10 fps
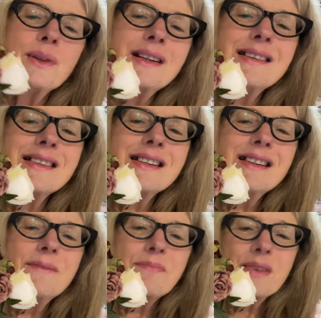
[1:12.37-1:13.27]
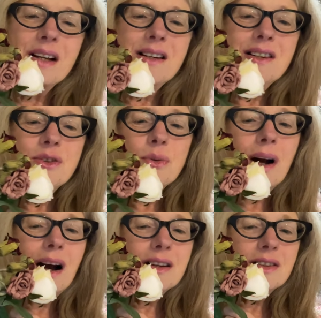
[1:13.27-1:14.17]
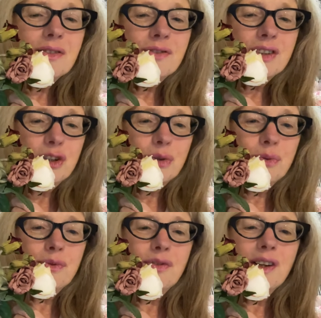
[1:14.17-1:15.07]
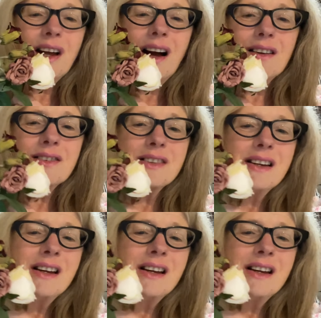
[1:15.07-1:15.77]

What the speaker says: these little artificial flowers